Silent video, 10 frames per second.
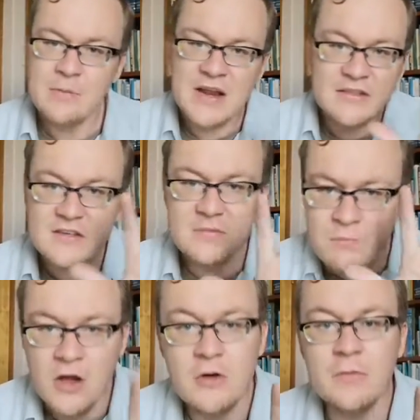But at this
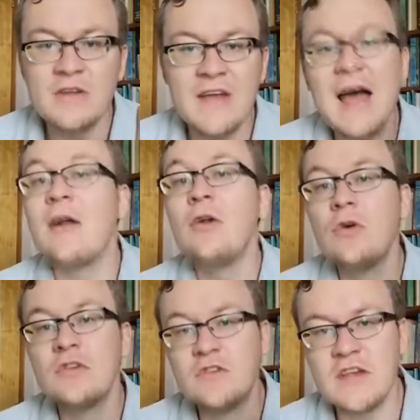moment, our
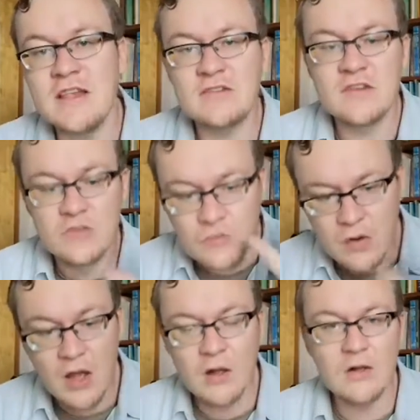Lord Jesus'
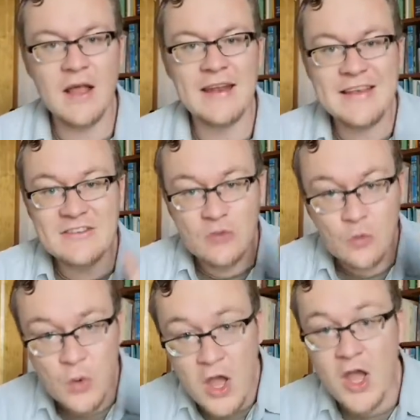role and his
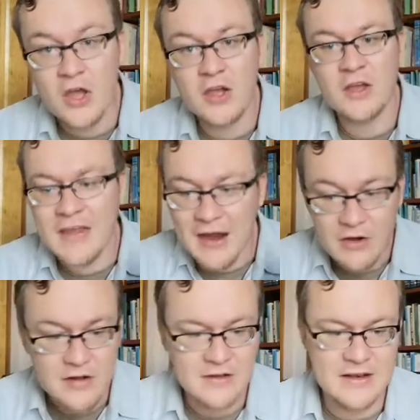work
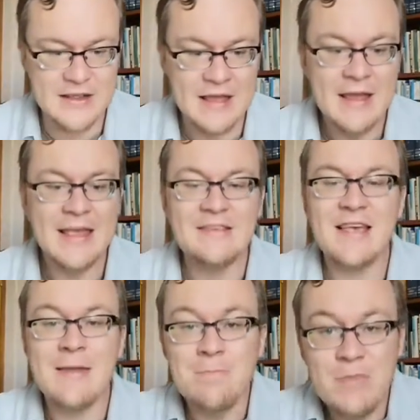currently is
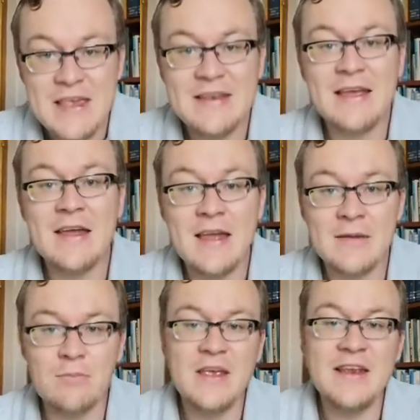a media,
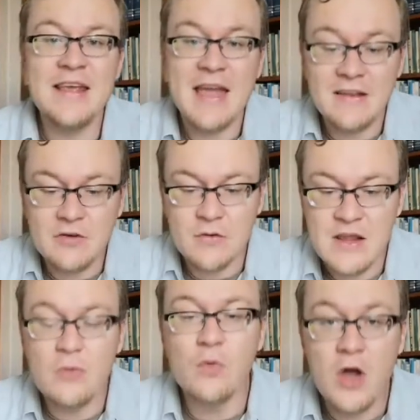
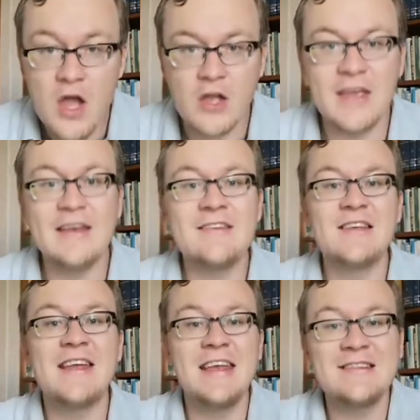mediatory work, it is
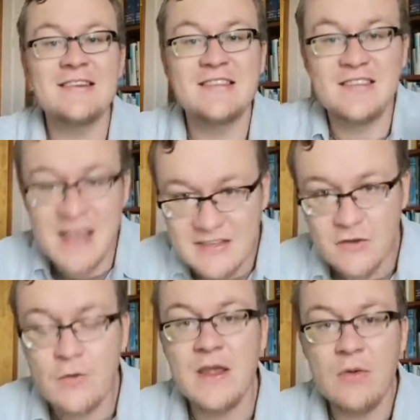an
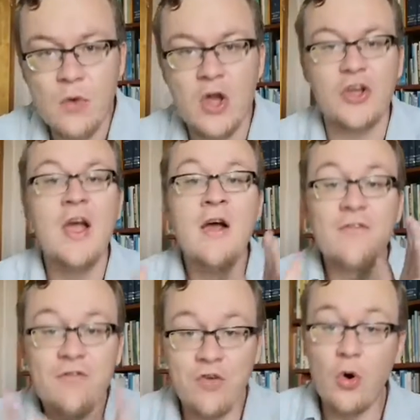intercessory work
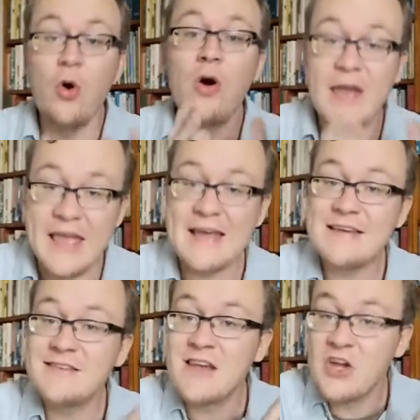for
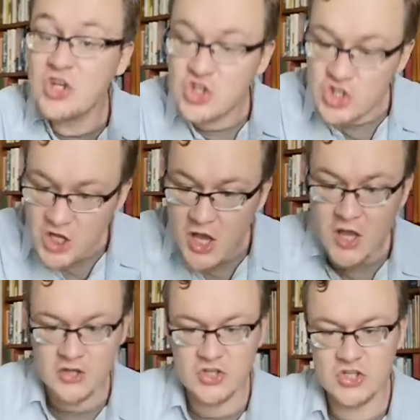his
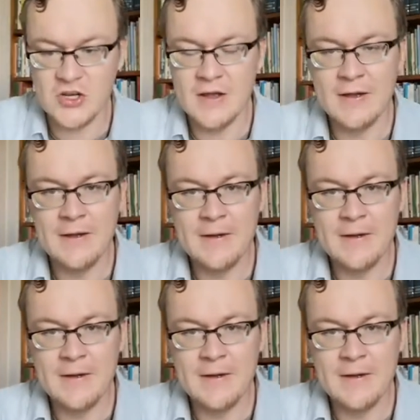church.